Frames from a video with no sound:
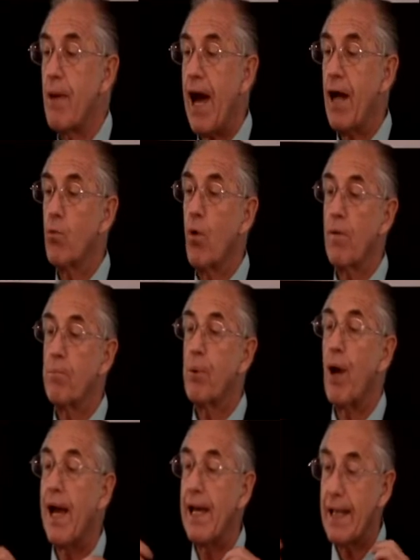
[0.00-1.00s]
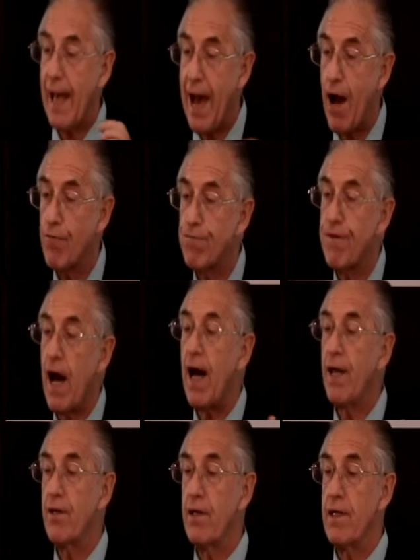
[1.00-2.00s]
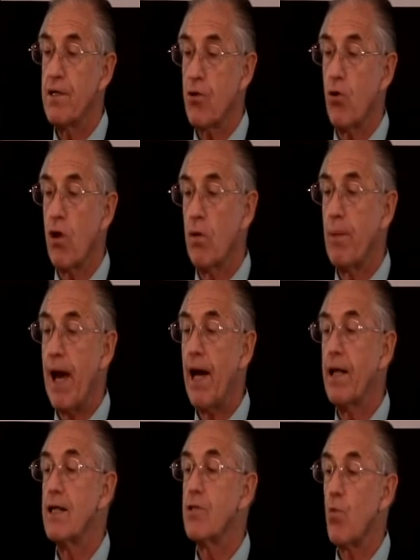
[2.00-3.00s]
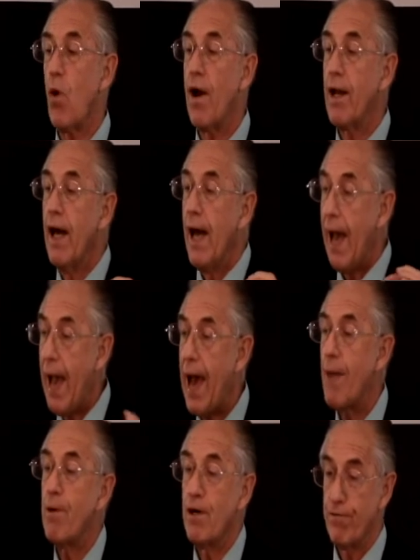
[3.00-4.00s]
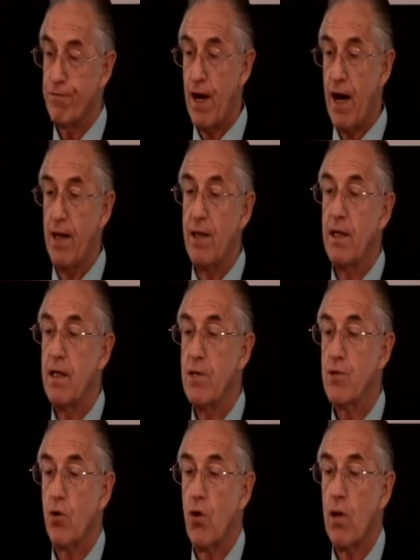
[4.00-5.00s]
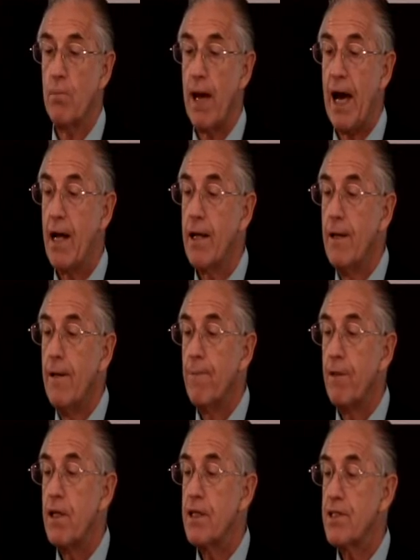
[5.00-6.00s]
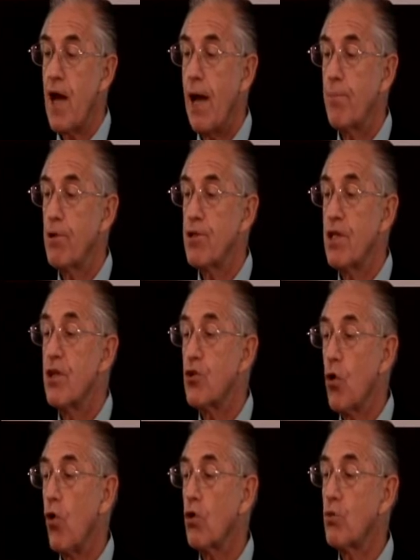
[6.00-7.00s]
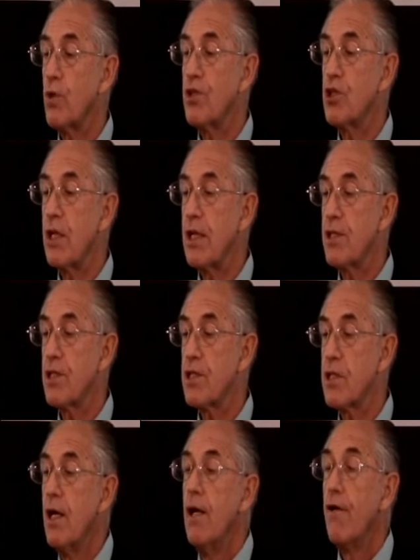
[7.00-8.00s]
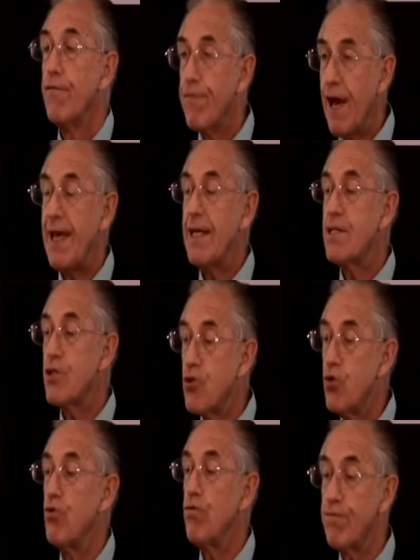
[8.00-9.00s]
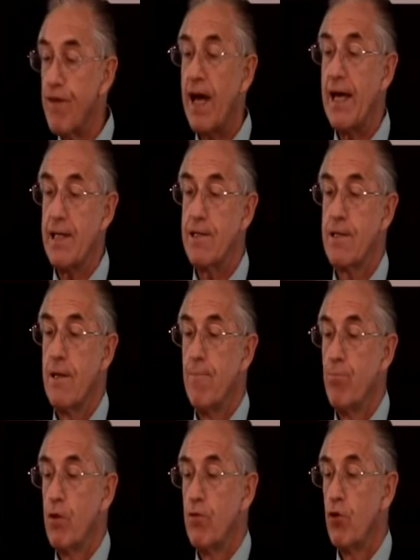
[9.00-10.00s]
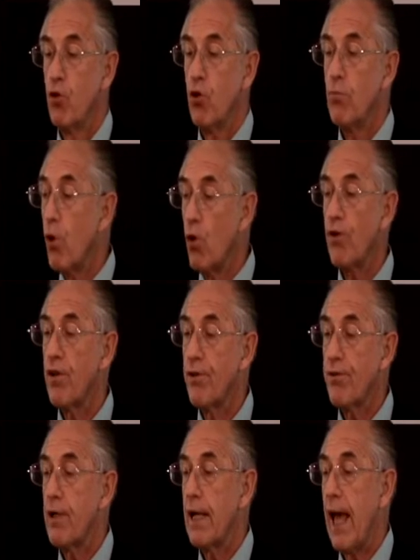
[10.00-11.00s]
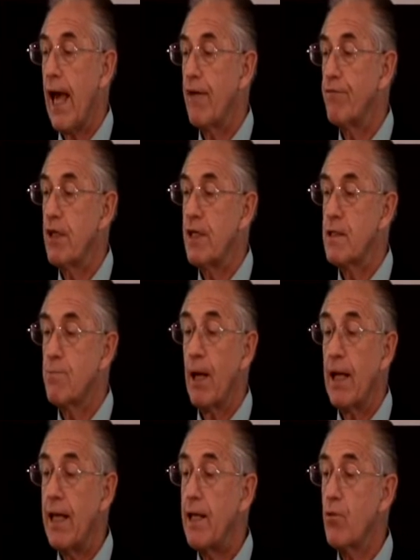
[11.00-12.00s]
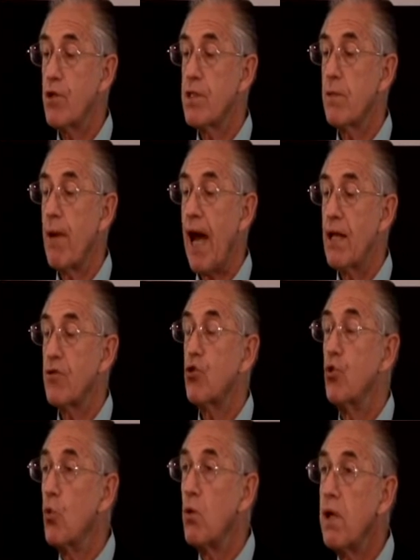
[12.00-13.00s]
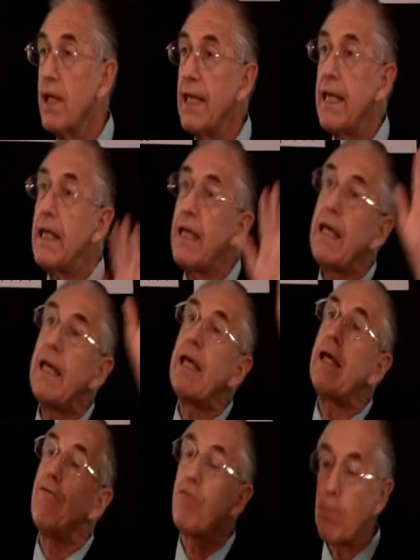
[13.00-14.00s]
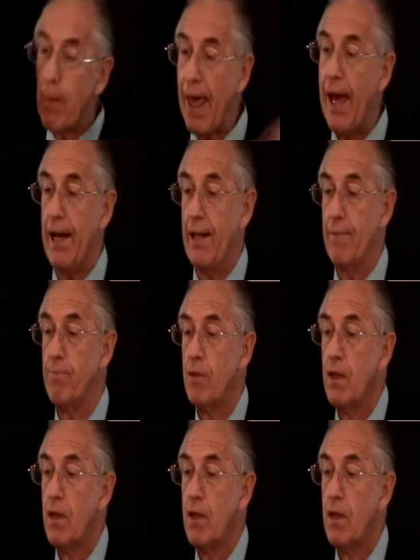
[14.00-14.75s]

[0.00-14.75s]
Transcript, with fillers: about, what praying our Father is all about, is what Abba Father is all about. The disciples had talked with Jesus face to face for more than three and a half years, but he was about to leave the planet.